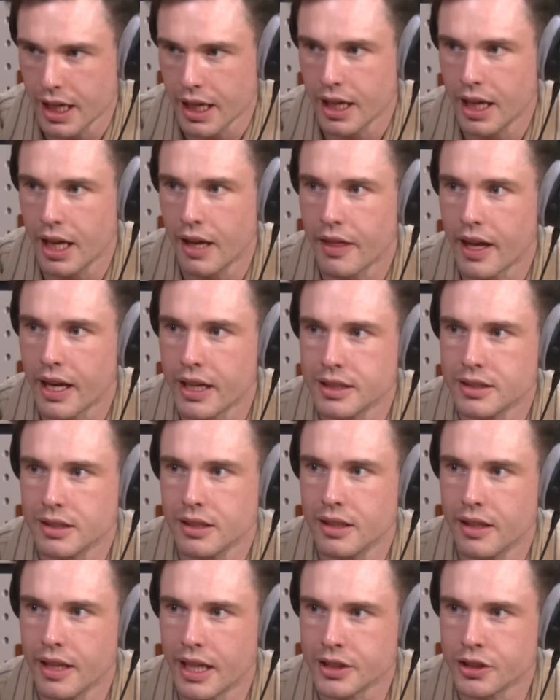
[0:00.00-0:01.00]
Yes,
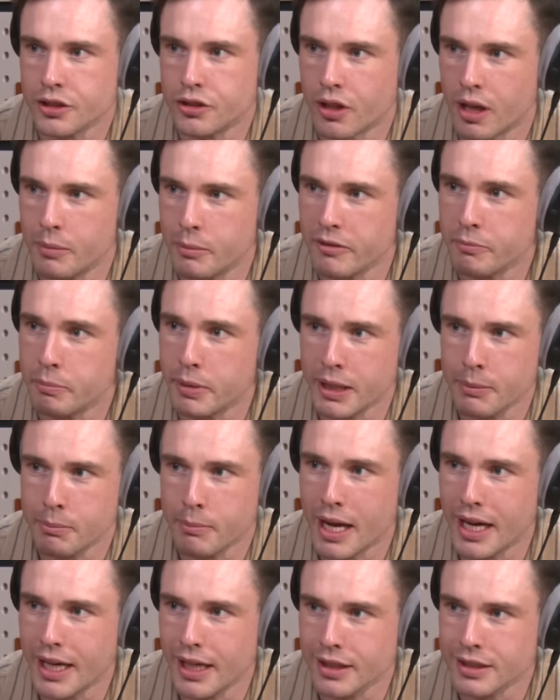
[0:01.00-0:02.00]
yeah. That's a drum I've beat
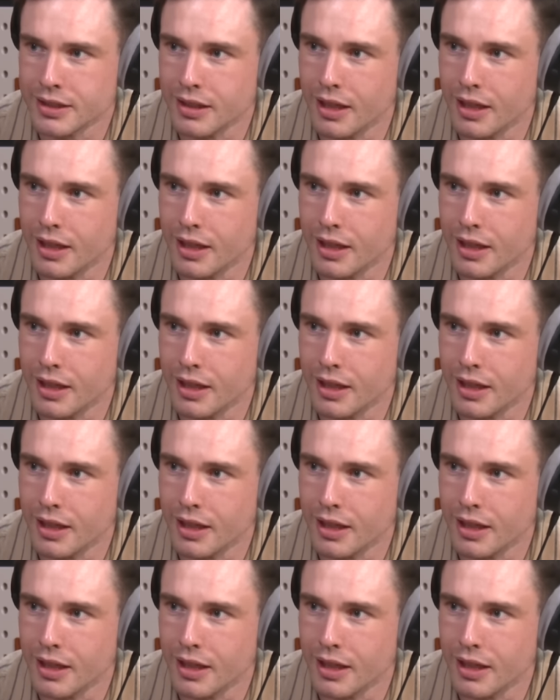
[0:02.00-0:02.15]
many a